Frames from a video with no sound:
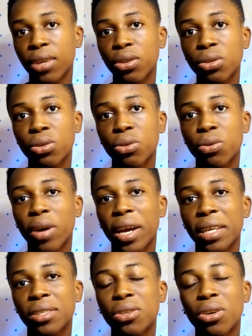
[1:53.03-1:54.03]
I don't know
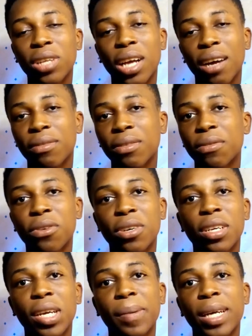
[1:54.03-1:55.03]
why it's not having
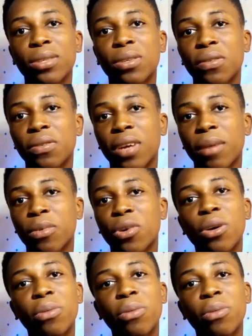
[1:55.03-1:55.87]
4 GB of RAM.